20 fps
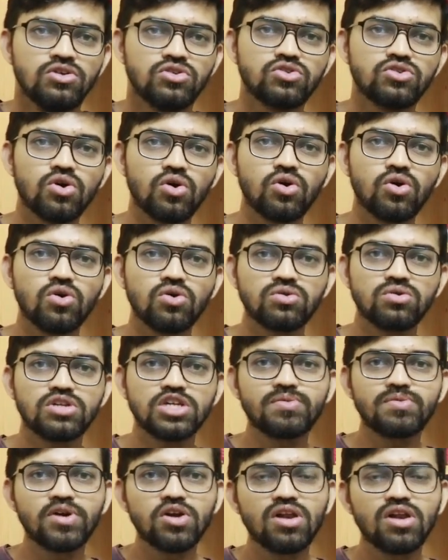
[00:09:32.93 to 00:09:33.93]
So
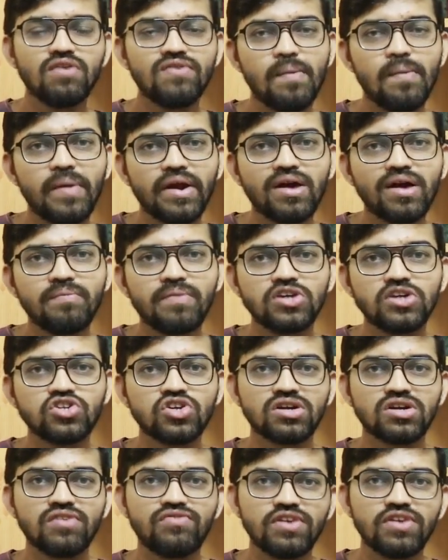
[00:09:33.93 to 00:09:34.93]
this particular vapor
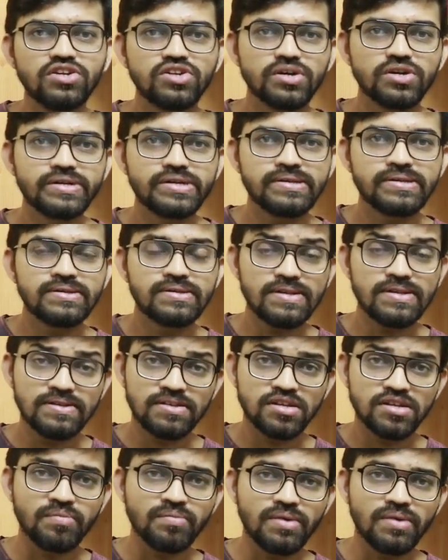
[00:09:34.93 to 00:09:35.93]
compression refrigeration
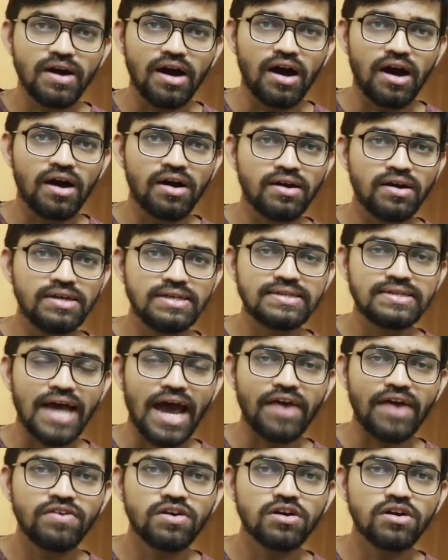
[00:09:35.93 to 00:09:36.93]
system is
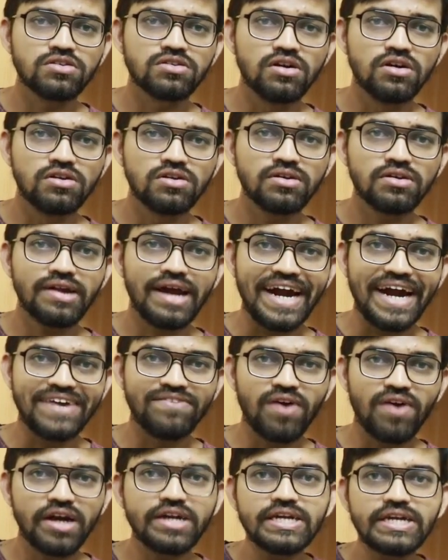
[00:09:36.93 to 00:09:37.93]
having a certain
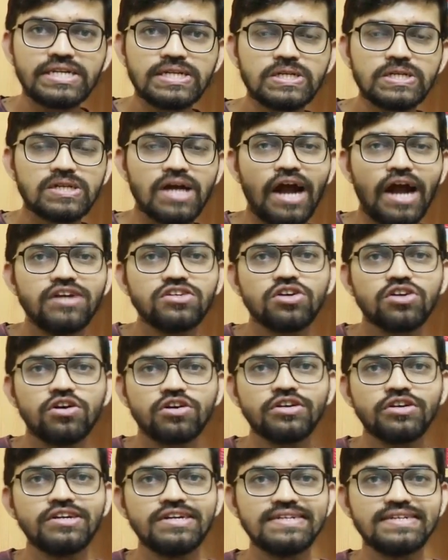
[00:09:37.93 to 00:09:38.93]
advantages and
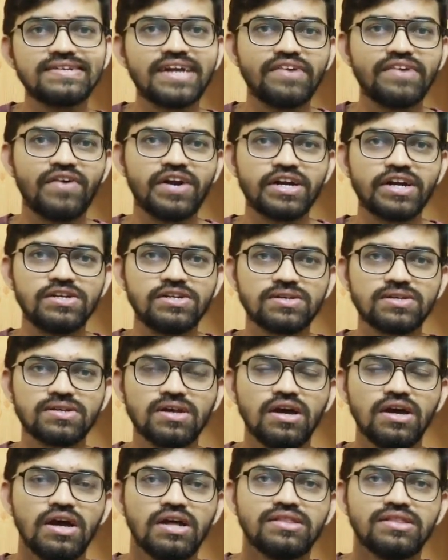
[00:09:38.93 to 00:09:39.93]
certain disadvantages.
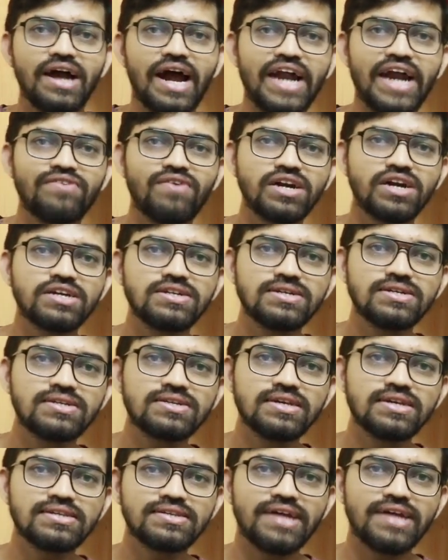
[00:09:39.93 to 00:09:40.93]
The
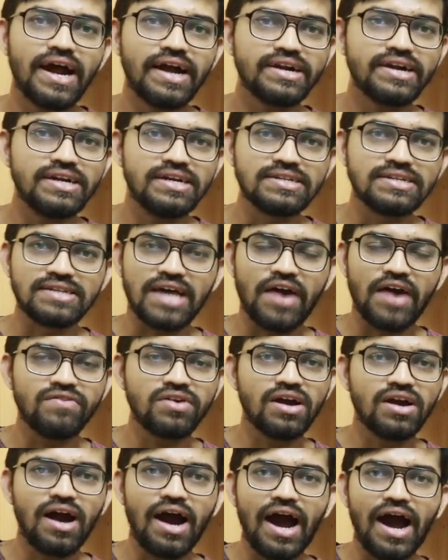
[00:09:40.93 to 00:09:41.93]
advantages is that it is
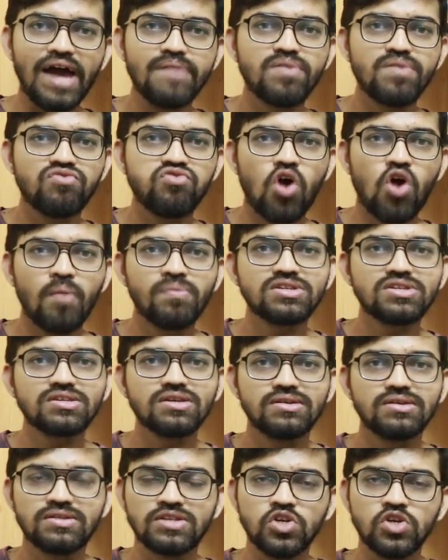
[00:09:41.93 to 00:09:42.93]
having a high
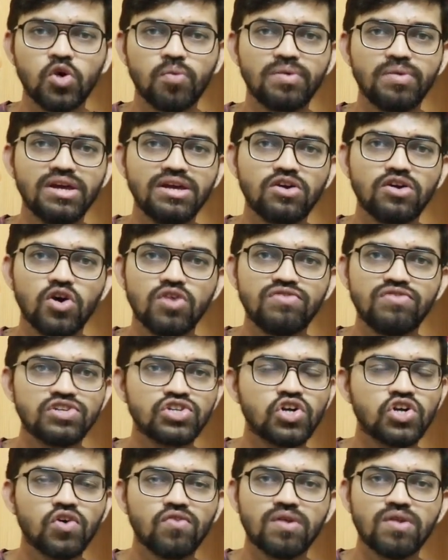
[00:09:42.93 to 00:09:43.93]
performance COP,
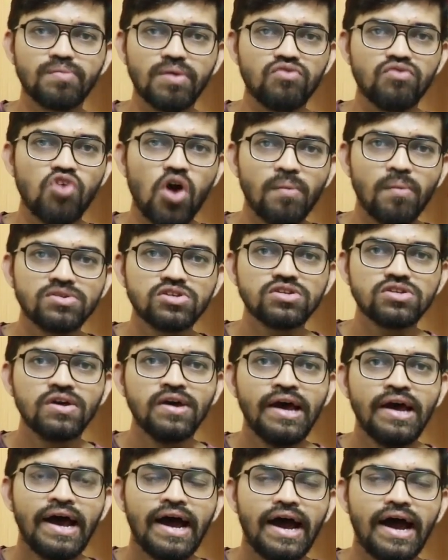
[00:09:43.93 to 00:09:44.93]
coefficient of the performance,
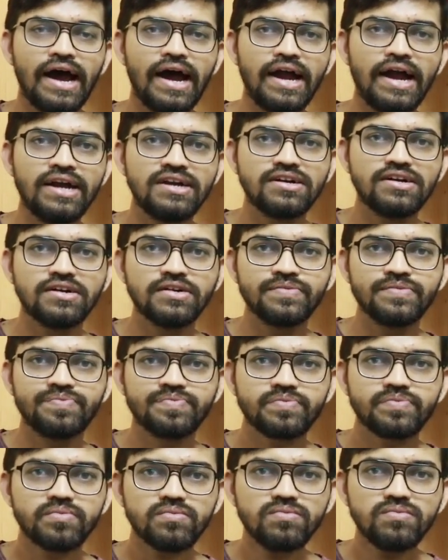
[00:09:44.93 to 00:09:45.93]
and
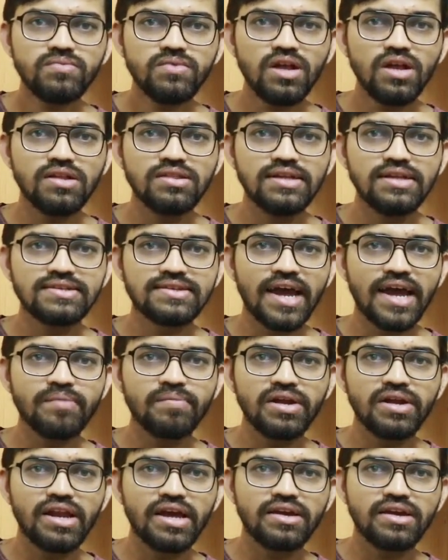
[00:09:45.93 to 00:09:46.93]
this
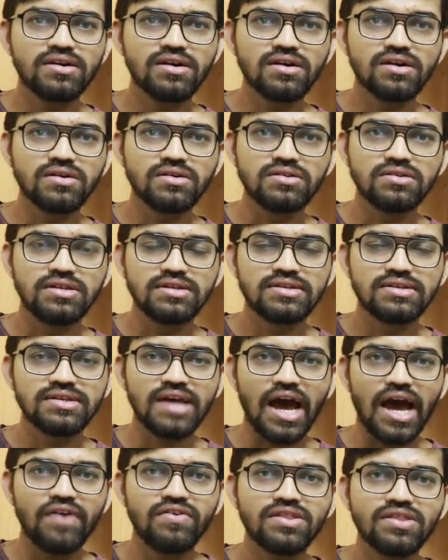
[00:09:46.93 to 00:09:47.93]
can be like this is
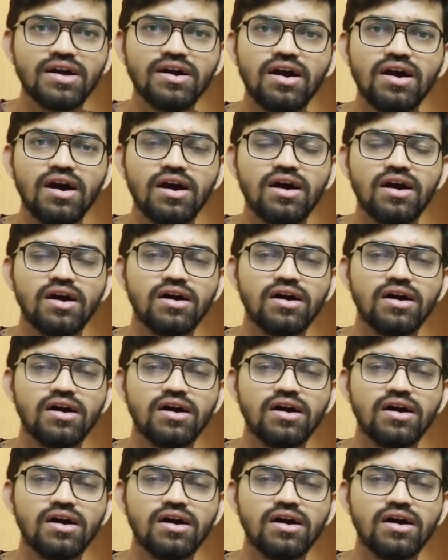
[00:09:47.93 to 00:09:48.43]
having the